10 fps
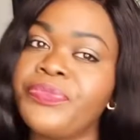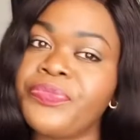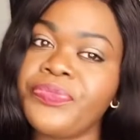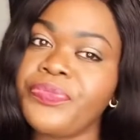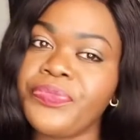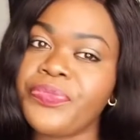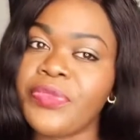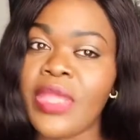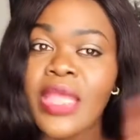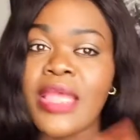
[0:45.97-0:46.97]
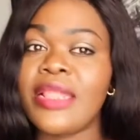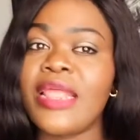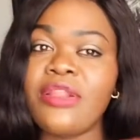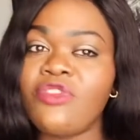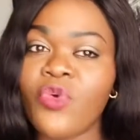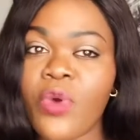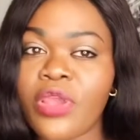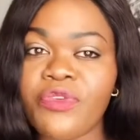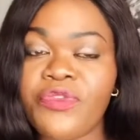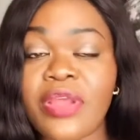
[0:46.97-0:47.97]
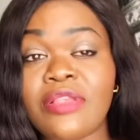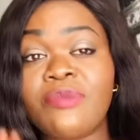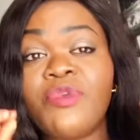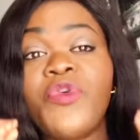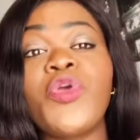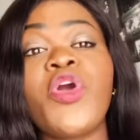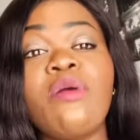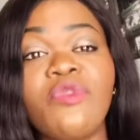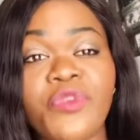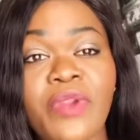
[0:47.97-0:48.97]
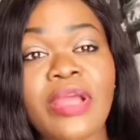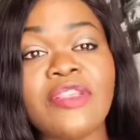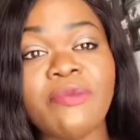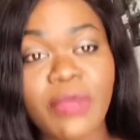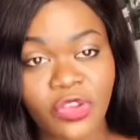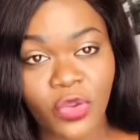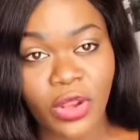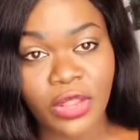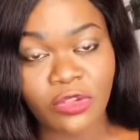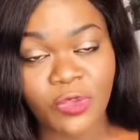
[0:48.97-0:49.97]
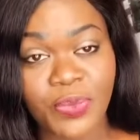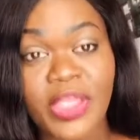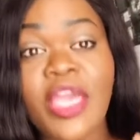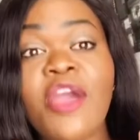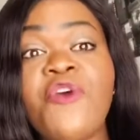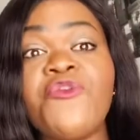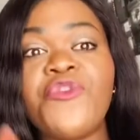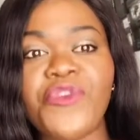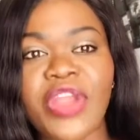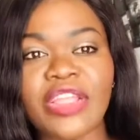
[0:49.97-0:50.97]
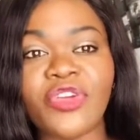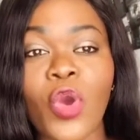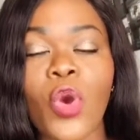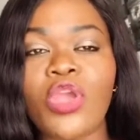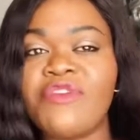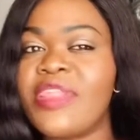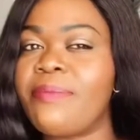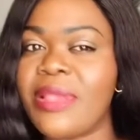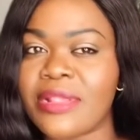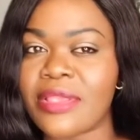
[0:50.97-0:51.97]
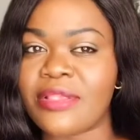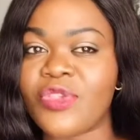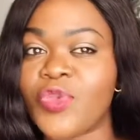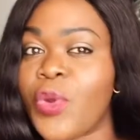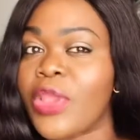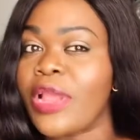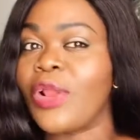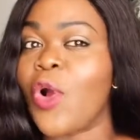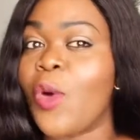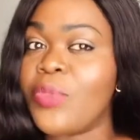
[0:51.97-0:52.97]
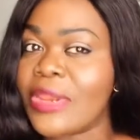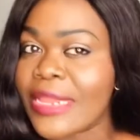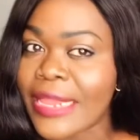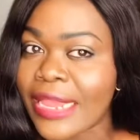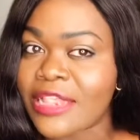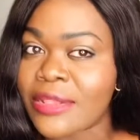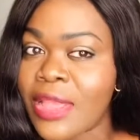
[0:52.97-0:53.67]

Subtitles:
That doesn't work in France. Before you come to France, make sure you learn to speak French or even the basics so you can communicate.